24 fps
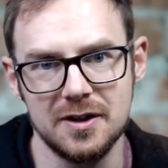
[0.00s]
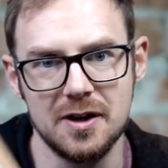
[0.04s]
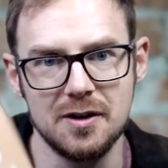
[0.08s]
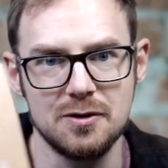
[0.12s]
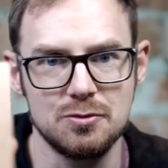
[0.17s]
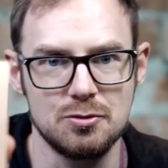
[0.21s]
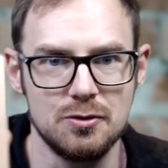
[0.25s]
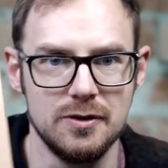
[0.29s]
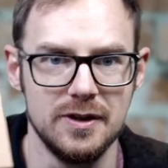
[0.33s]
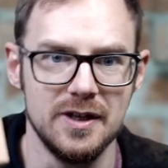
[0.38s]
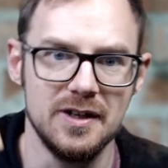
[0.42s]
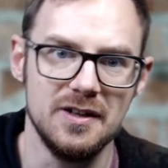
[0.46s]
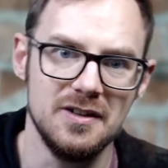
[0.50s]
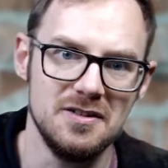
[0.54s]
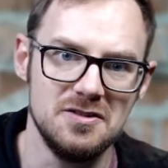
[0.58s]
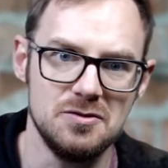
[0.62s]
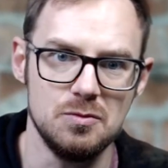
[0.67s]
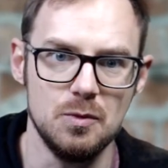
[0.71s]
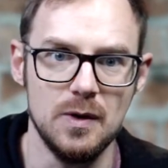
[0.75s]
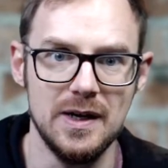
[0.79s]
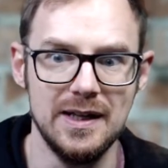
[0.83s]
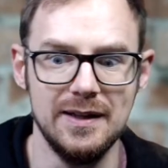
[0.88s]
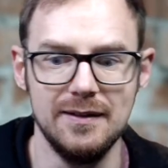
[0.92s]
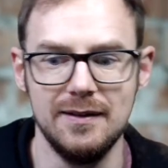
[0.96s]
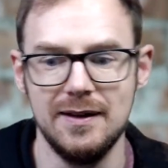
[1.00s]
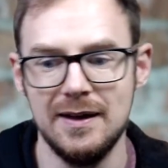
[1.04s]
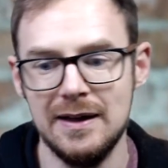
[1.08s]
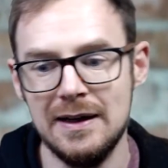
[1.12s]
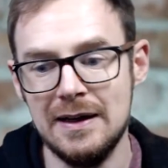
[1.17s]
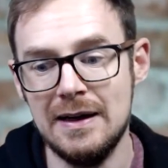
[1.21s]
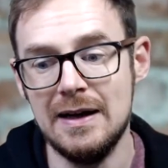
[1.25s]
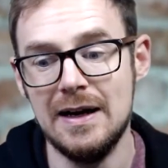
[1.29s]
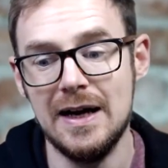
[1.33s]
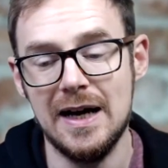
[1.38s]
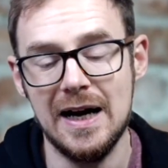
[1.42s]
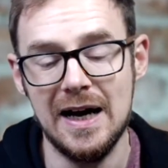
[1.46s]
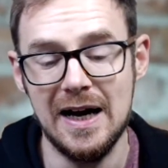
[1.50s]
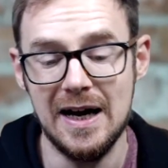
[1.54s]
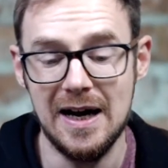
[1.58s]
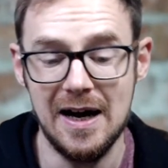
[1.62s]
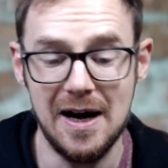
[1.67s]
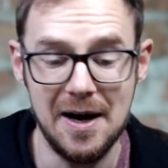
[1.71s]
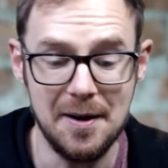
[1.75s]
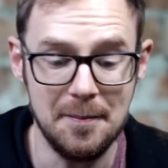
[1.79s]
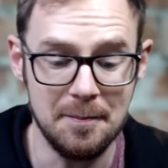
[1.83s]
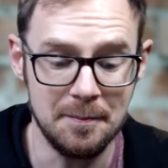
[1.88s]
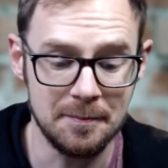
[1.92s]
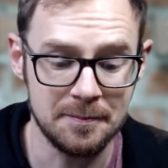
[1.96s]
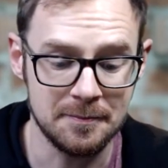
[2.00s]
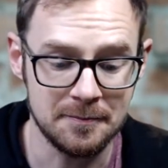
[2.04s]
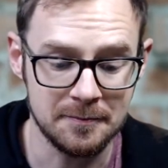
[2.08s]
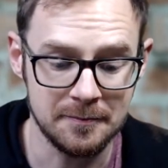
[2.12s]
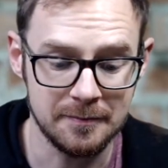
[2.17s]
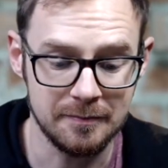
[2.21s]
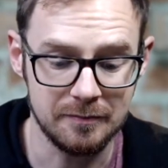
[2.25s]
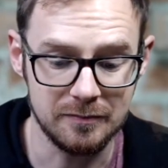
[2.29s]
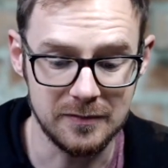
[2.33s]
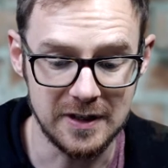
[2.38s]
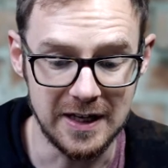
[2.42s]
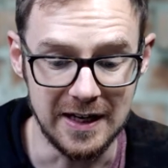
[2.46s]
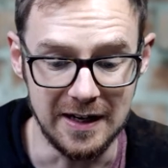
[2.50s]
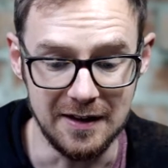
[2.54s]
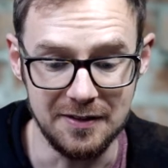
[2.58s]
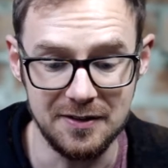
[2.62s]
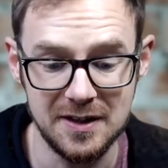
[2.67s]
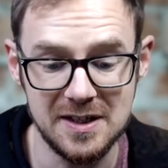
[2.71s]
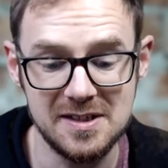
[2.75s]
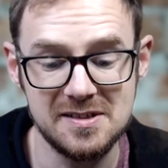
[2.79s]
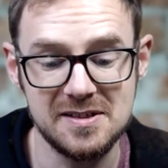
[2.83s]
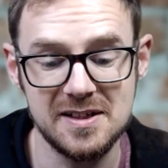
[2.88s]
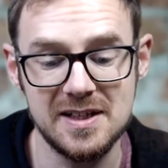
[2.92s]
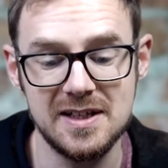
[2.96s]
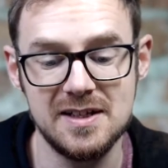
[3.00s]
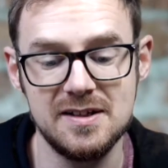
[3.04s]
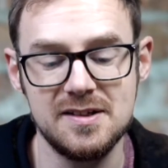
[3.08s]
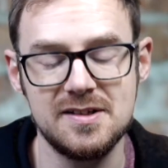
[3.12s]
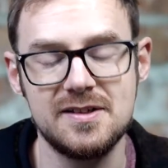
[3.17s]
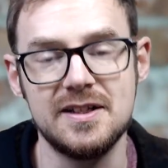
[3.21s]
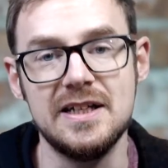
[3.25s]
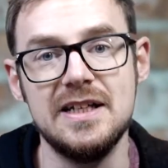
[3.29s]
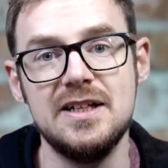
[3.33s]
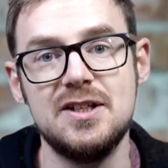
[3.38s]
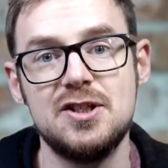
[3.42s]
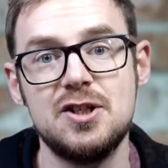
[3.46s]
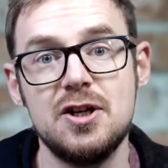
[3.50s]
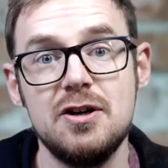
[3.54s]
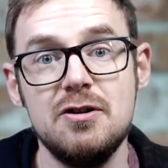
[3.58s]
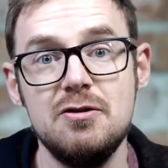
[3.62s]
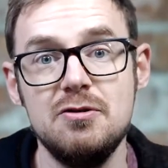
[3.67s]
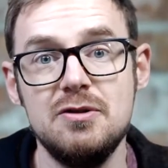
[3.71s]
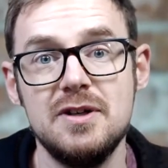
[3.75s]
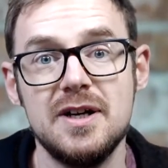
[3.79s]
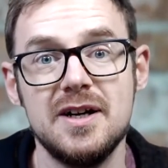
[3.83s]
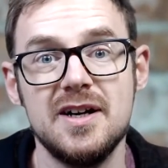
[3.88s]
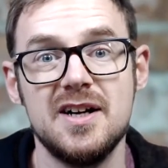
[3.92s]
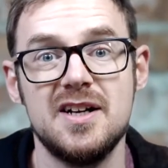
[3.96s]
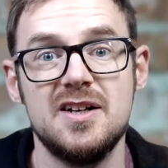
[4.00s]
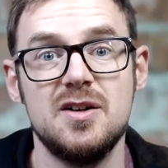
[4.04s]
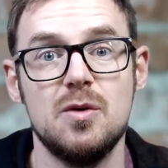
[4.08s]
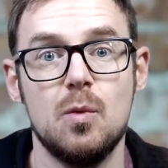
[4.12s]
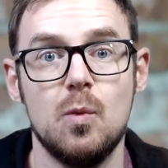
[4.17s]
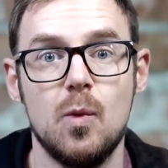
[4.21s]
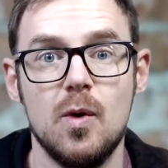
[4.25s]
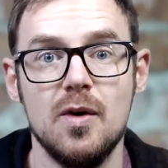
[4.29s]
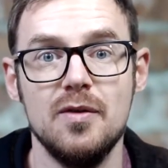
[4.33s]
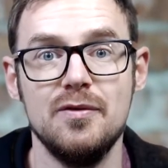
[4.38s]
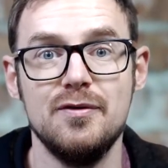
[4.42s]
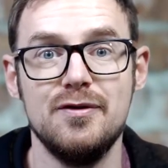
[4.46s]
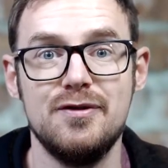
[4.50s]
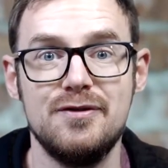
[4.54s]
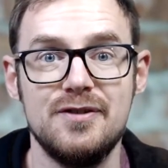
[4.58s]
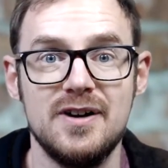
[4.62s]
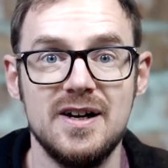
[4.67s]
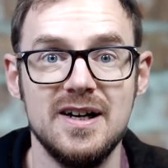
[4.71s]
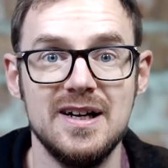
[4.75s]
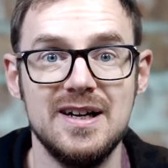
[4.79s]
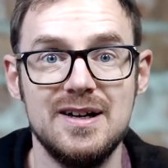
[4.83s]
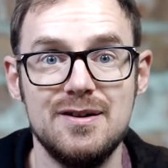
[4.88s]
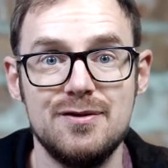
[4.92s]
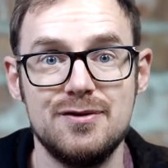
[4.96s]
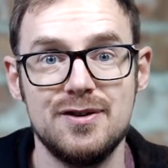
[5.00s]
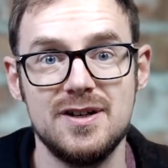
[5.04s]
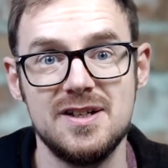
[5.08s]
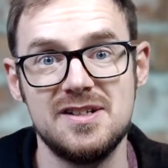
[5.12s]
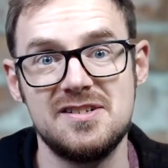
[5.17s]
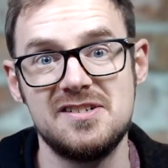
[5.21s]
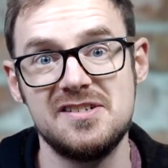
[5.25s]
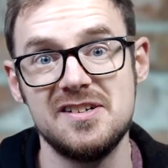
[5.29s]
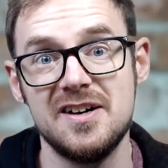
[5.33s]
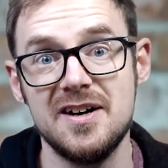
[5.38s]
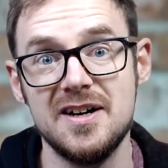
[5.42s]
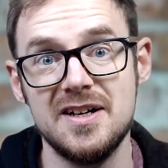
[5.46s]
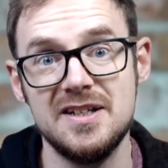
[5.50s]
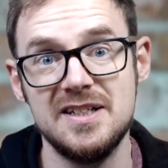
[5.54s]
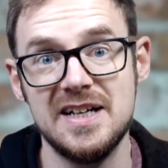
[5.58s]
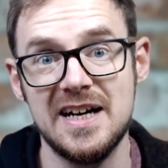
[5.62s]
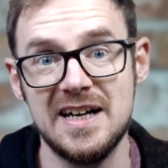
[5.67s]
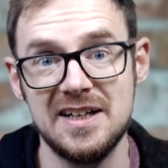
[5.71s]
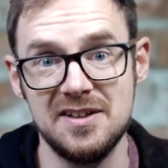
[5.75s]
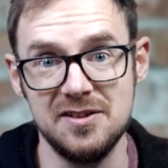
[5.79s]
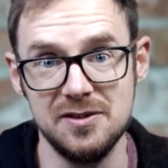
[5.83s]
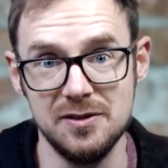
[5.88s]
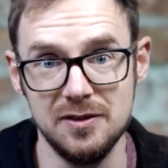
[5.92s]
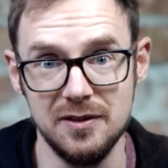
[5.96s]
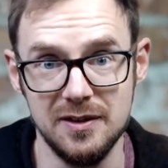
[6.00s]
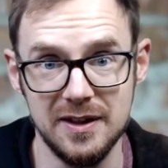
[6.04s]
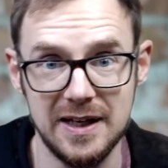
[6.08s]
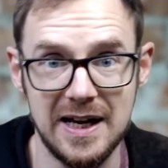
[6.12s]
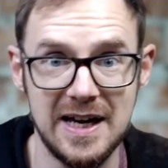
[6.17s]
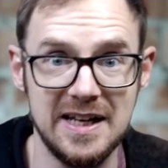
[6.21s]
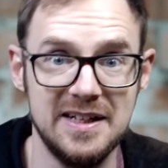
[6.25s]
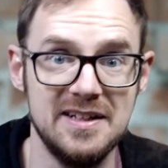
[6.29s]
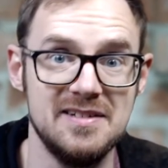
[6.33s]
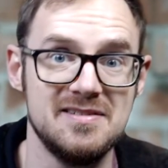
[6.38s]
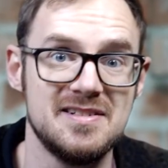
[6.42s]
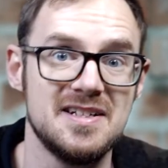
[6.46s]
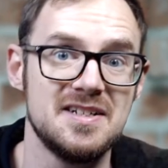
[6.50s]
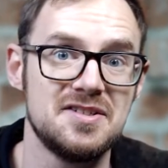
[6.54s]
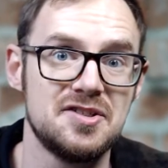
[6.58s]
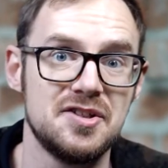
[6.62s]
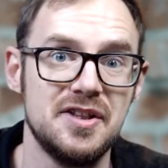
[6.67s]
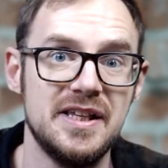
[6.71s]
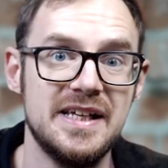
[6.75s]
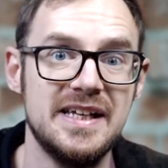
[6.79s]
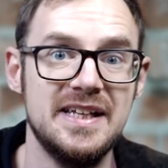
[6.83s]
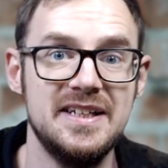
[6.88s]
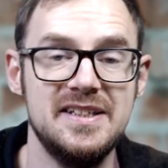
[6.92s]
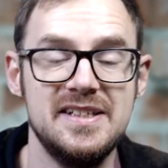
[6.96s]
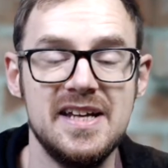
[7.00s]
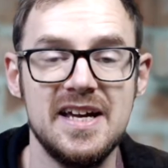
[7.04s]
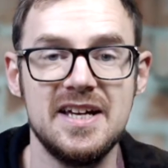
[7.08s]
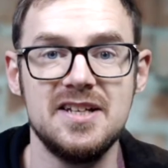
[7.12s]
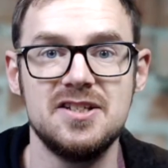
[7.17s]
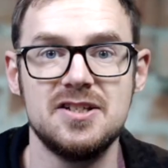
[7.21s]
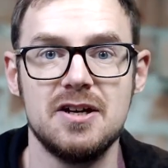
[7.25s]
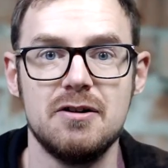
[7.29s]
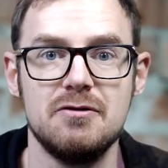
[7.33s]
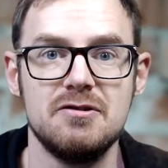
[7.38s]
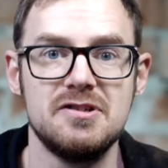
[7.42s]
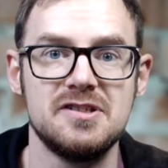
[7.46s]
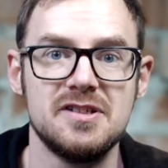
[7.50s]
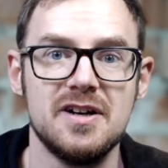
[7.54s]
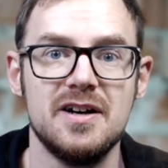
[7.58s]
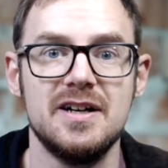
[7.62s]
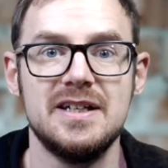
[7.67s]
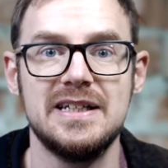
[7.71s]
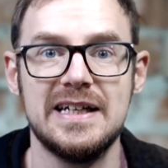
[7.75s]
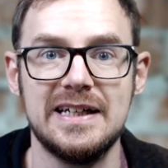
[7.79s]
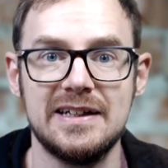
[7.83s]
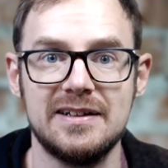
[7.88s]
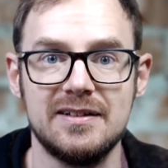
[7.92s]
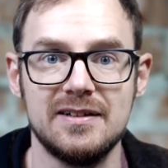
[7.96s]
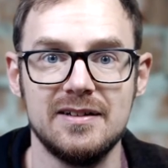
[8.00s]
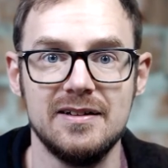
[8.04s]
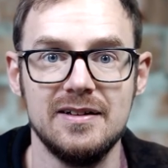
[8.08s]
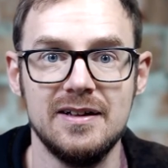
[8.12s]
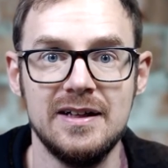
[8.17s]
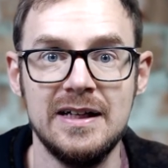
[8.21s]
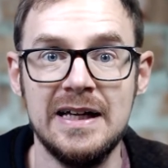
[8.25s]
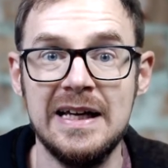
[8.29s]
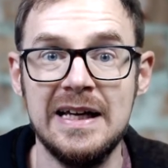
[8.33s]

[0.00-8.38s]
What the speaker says: to go through that as well. Yeah, this is the 2915 side handle, and it's actually a NATO side handle.